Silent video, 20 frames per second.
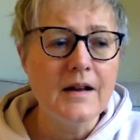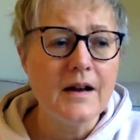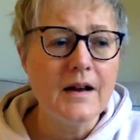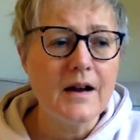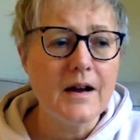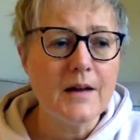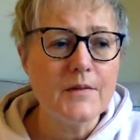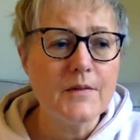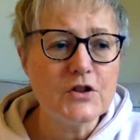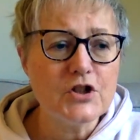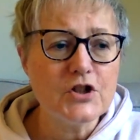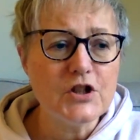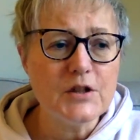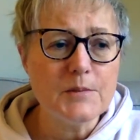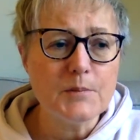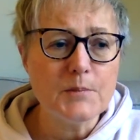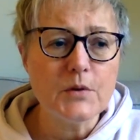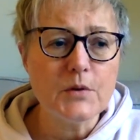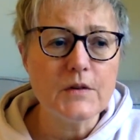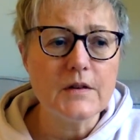uh, that
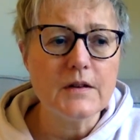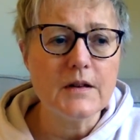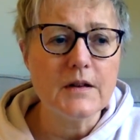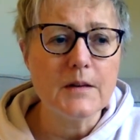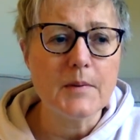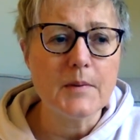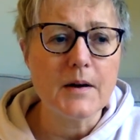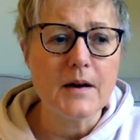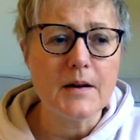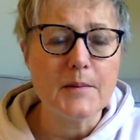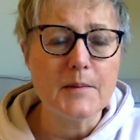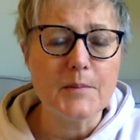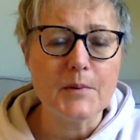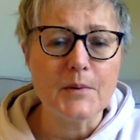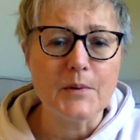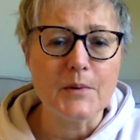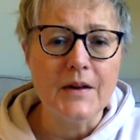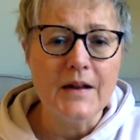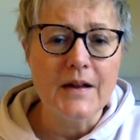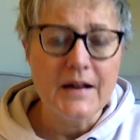she'd put in her
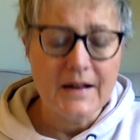Bible.